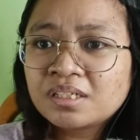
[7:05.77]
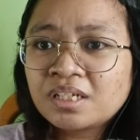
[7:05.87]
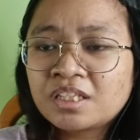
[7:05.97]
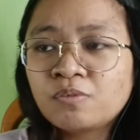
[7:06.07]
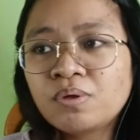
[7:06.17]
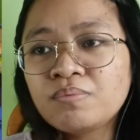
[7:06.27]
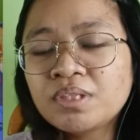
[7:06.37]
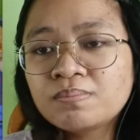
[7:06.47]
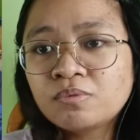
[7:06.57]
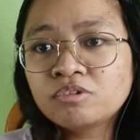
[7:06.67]
Yeah, the one
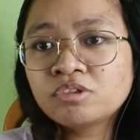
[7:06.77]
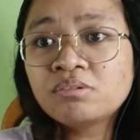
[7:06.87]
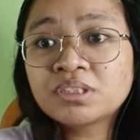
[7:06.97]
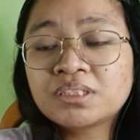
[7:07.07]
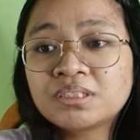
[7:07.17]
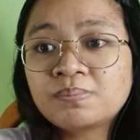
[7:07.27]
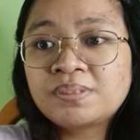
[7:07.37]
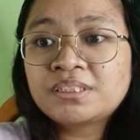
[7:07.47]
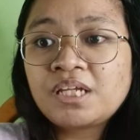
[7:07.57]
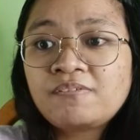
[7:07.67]
with the most goals can still
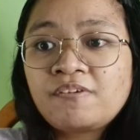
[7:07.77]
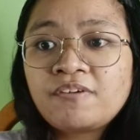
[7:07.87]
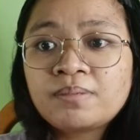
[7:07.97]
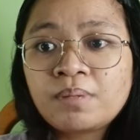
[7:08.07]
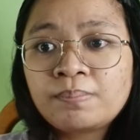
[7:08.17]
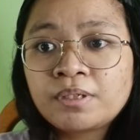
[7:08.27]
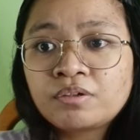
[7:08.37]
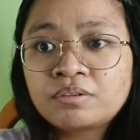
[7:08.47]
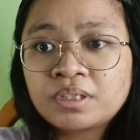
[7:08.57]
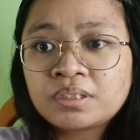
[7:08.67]
be saved if I remember
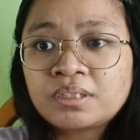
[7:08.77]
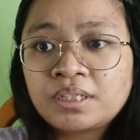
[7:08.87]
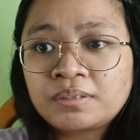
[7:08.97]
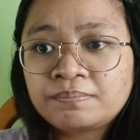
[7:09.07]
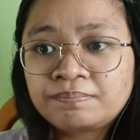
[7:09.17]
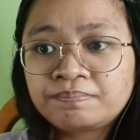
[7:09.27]
correctly.